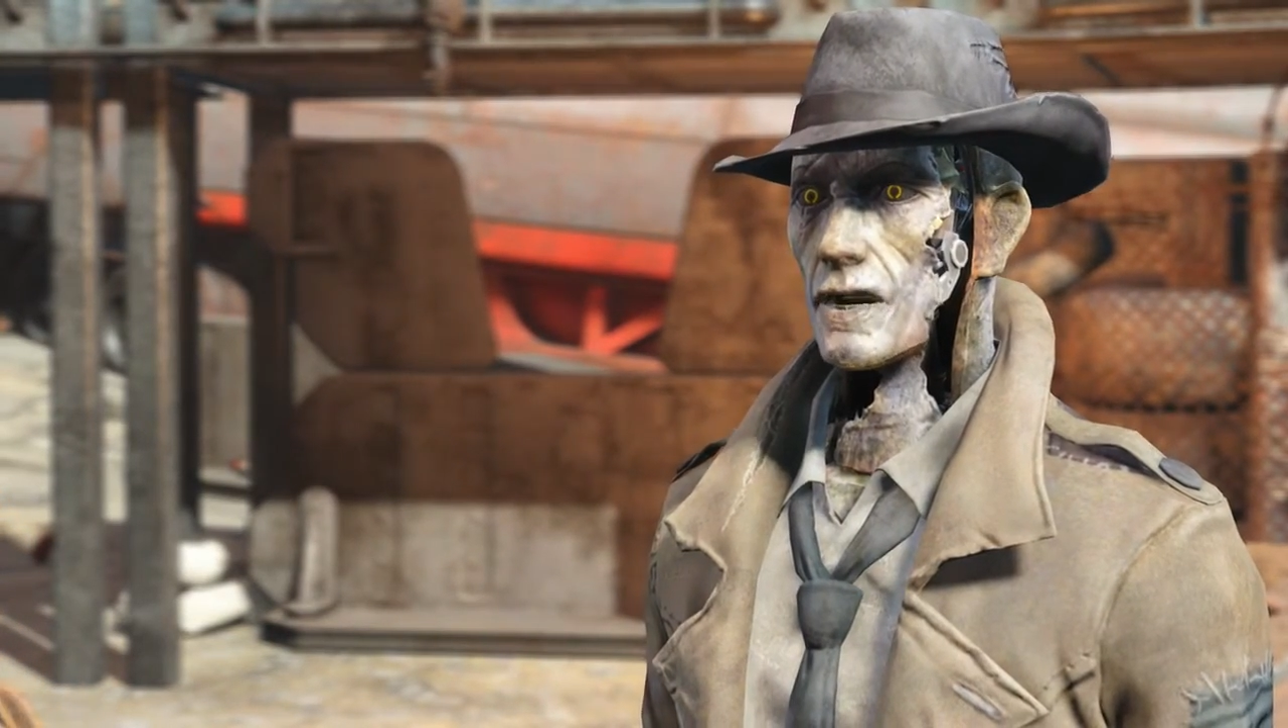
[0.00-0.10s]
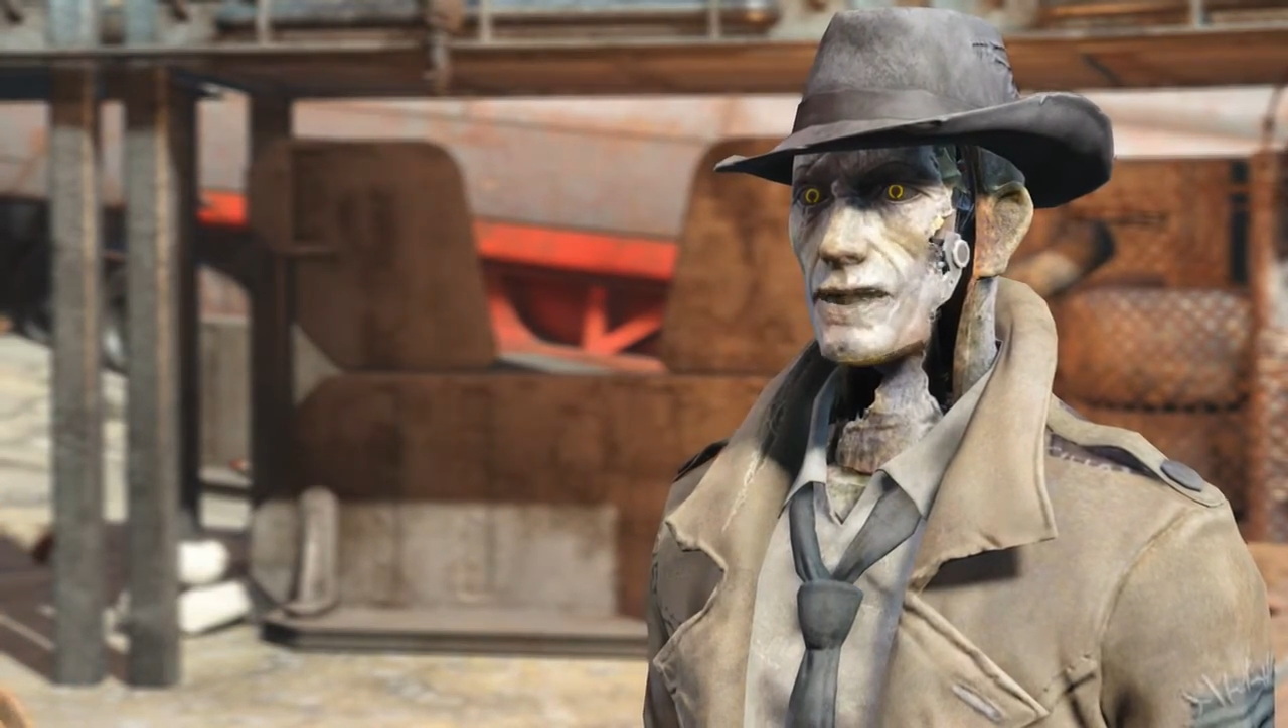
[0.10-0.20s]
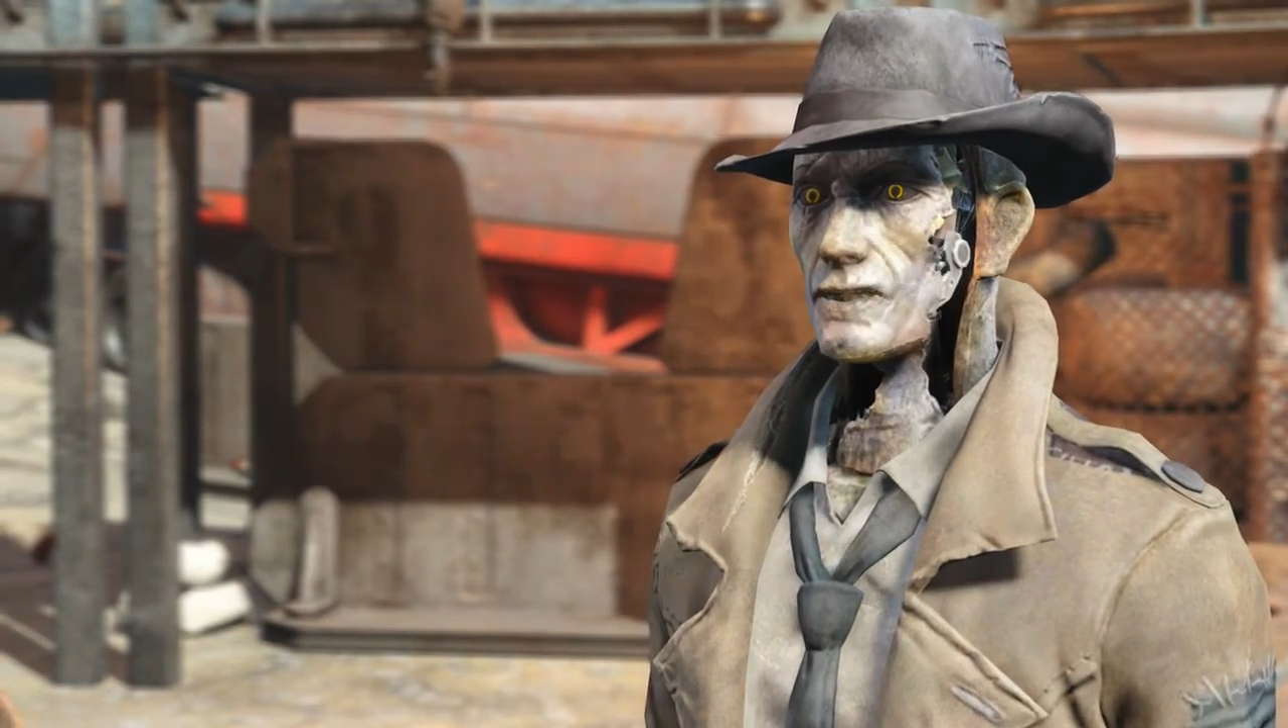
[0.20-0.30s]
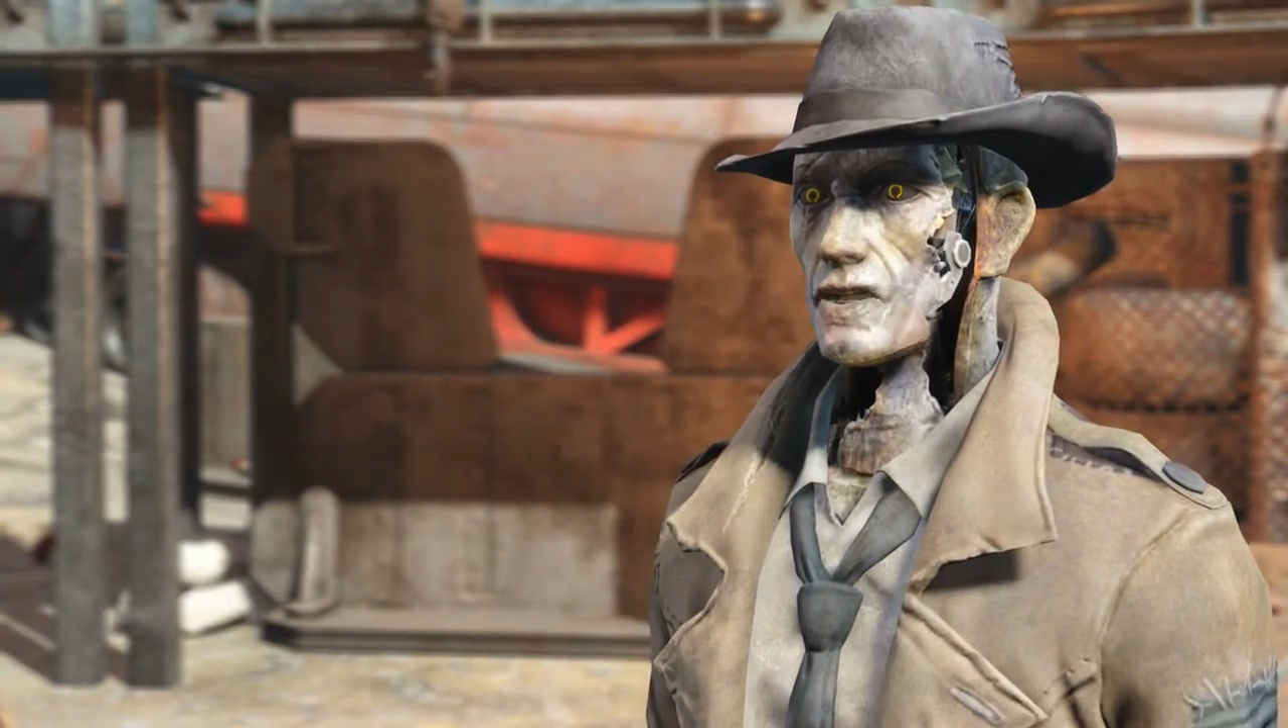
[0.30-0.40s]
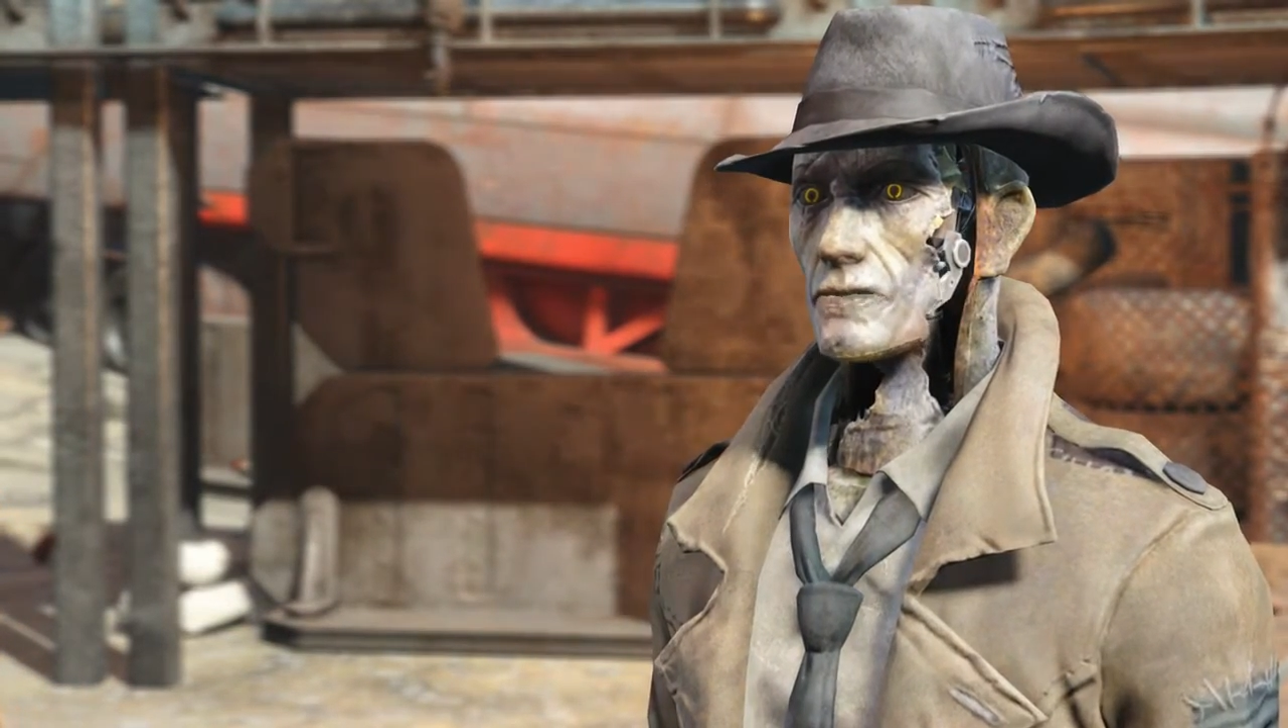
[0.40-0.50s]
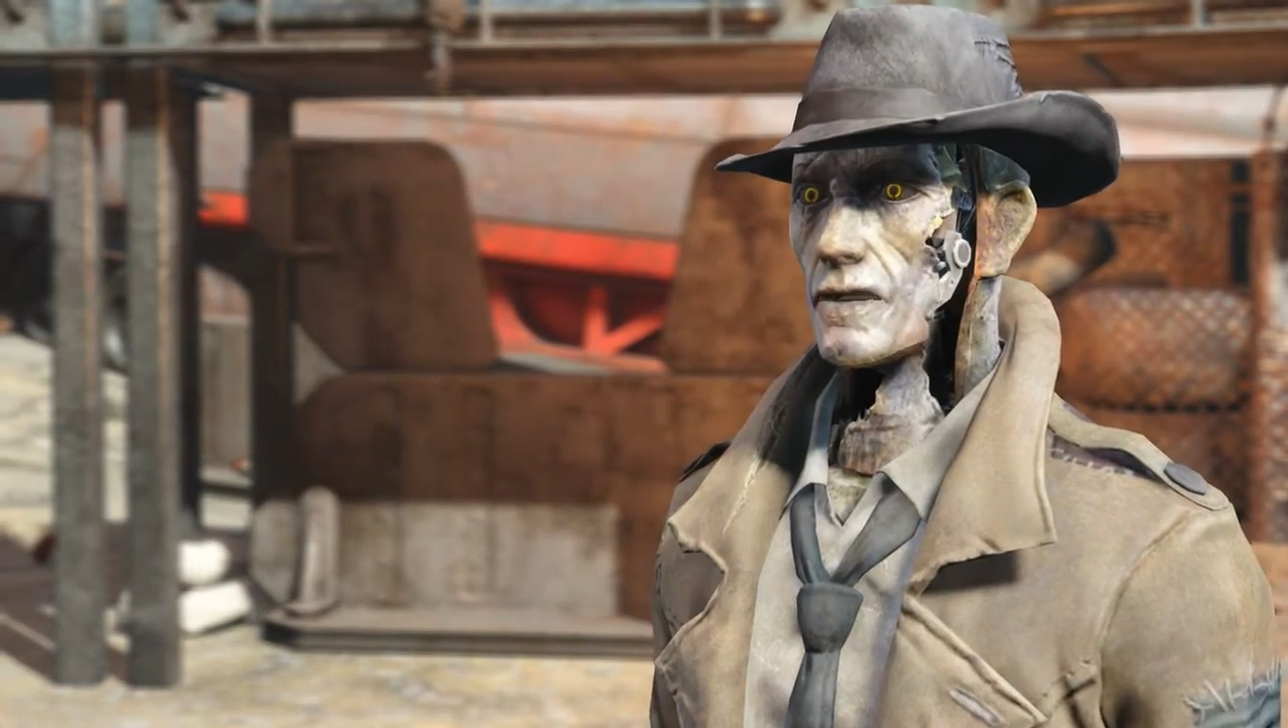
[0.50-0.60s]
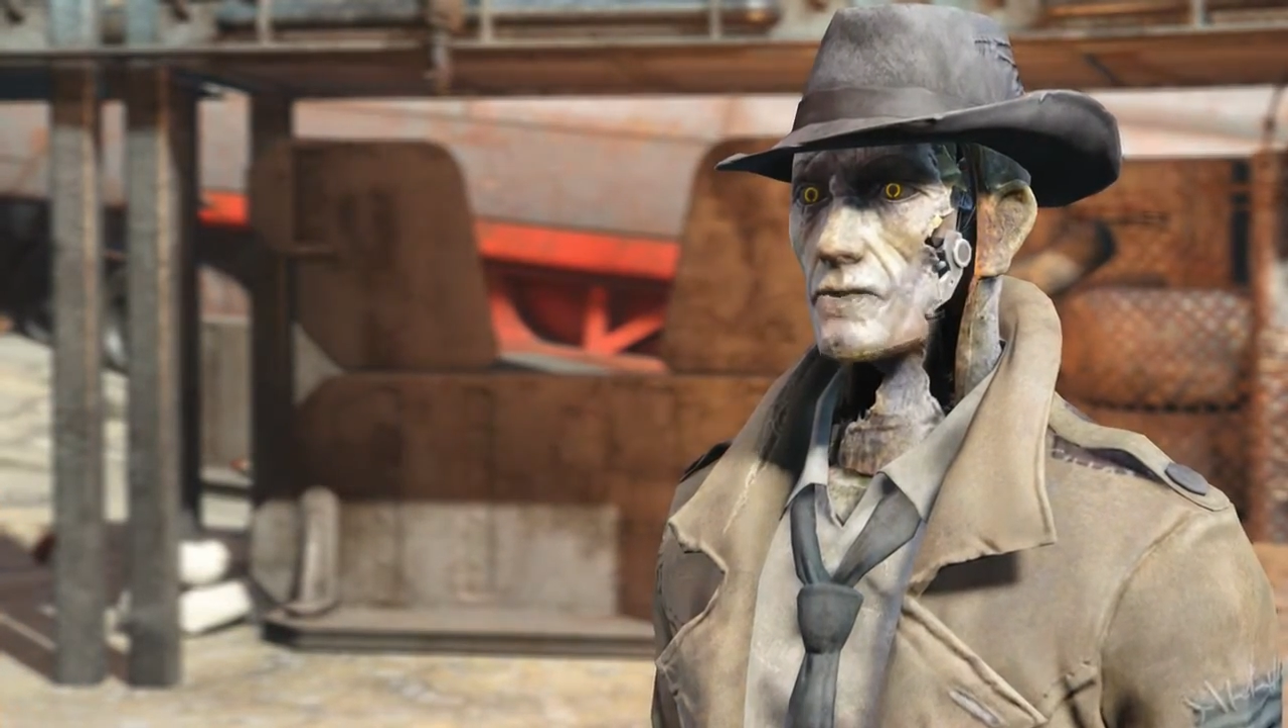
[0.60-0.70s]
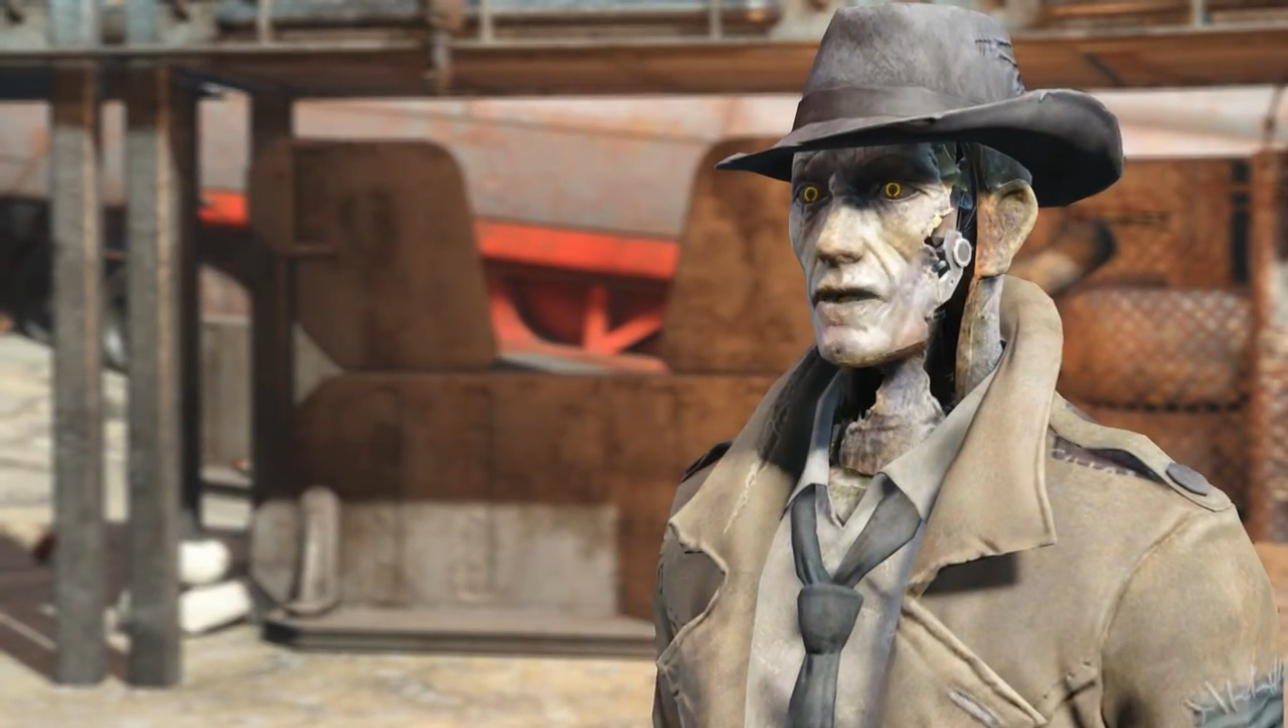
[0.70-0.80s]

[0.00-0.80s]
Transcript: lucky they didn't.